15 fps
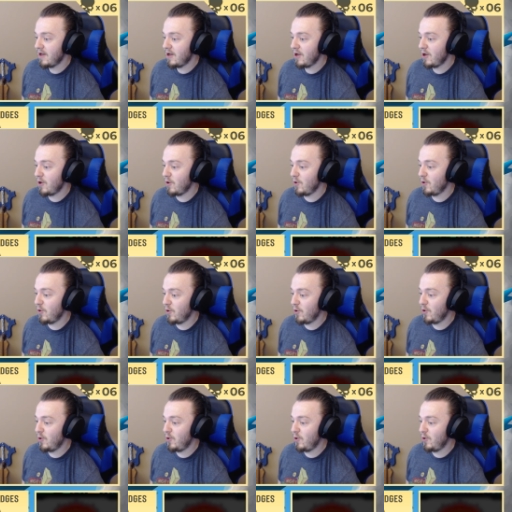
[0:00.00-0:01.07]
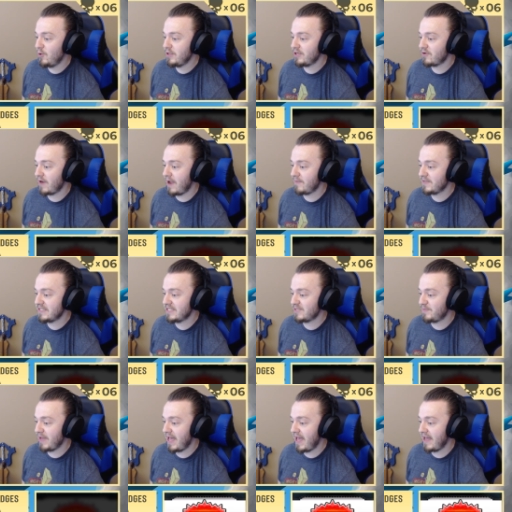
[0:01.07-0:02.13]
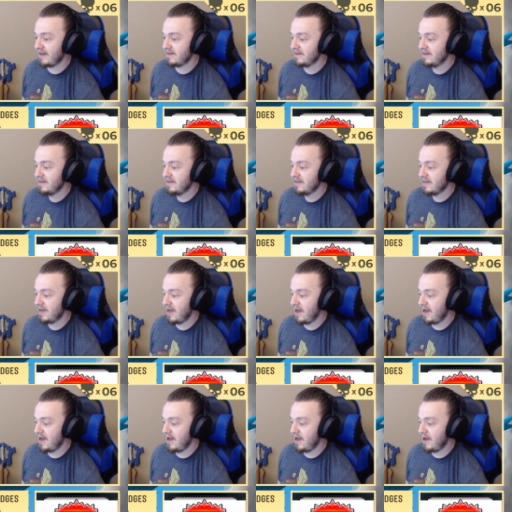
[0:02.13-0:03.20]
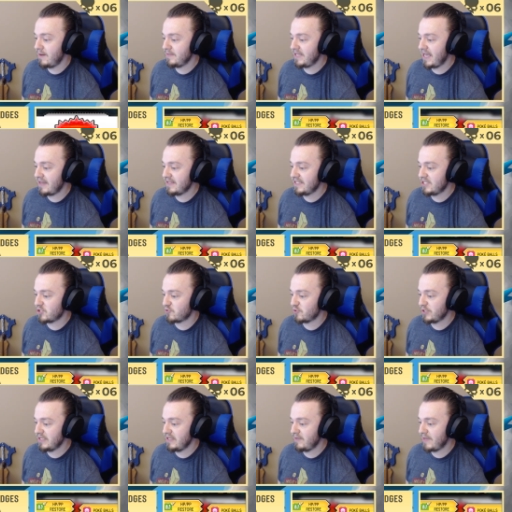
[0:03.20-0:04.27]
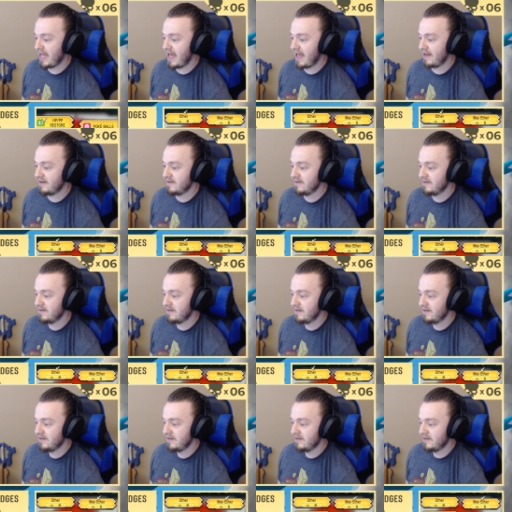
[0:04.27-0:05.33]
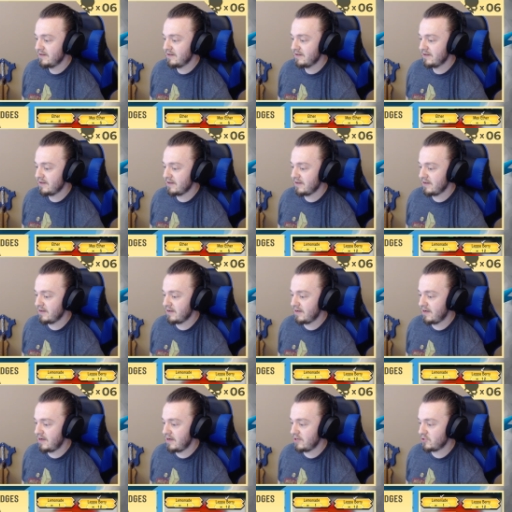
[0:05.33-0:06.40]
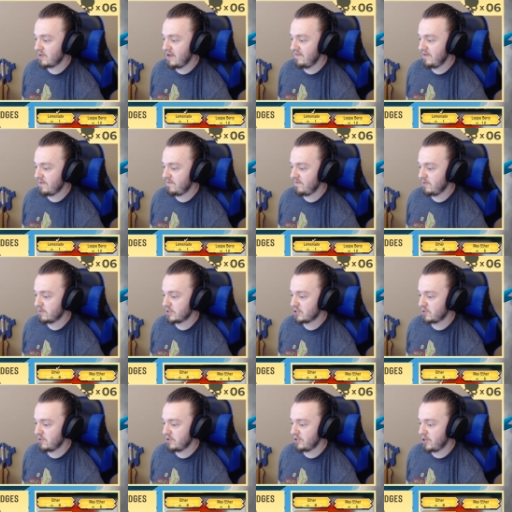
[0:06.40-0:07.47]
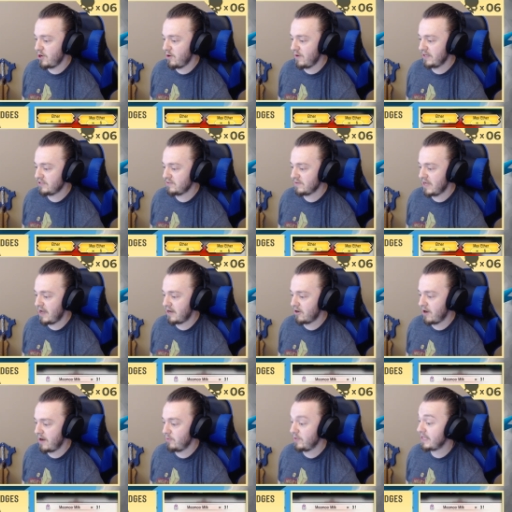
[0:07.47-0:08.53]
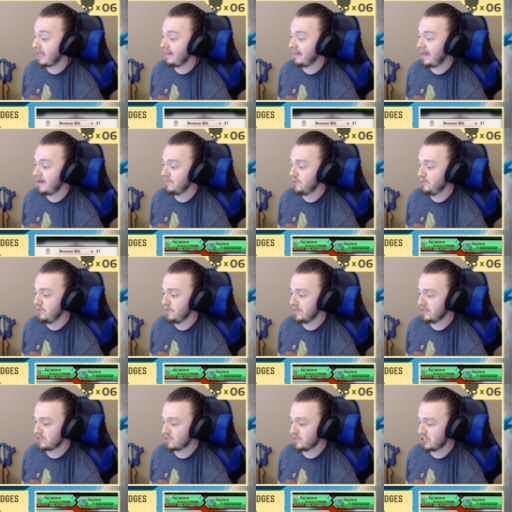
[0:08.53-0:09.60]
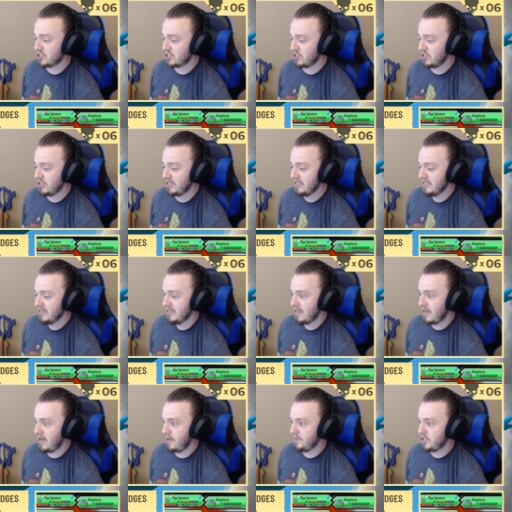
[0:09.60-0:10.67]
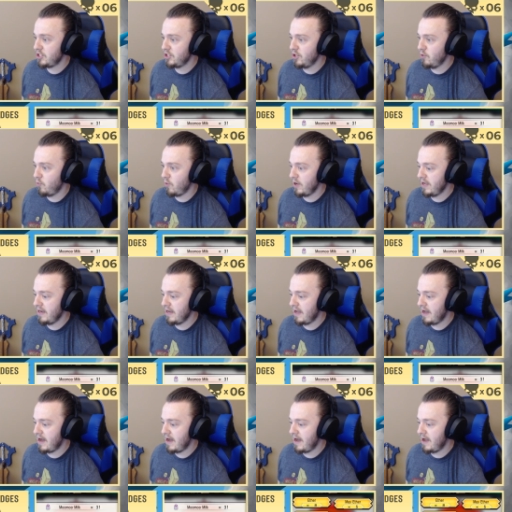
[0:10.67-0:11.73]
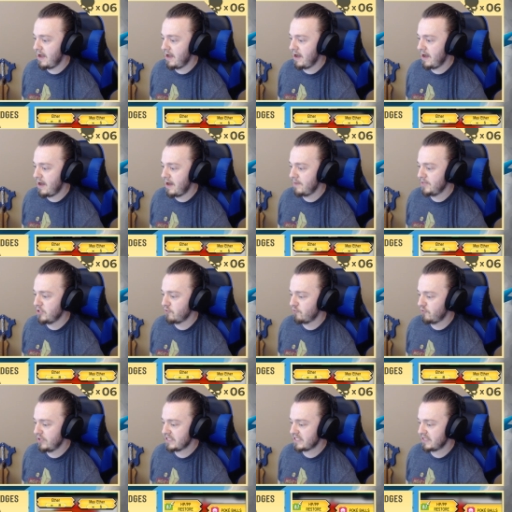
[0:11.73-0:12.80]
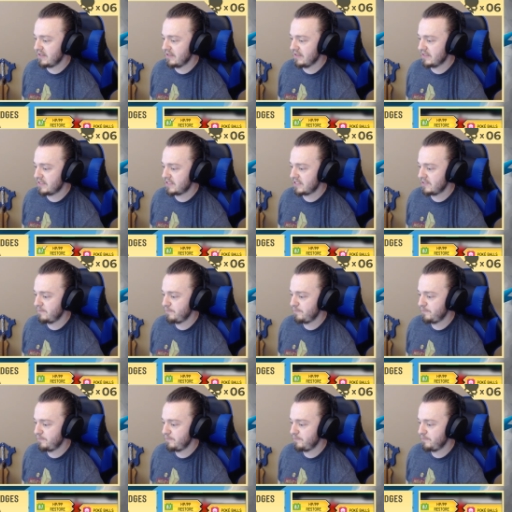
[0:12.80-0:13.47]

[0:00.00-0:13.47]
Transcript: Holy crap, this is bad. Yeah, this is really bad. Do I have a full restore? No, I do not. All right, we got a lot of Moo Moo Milks, which is good. You know what? I'm gonna risk this.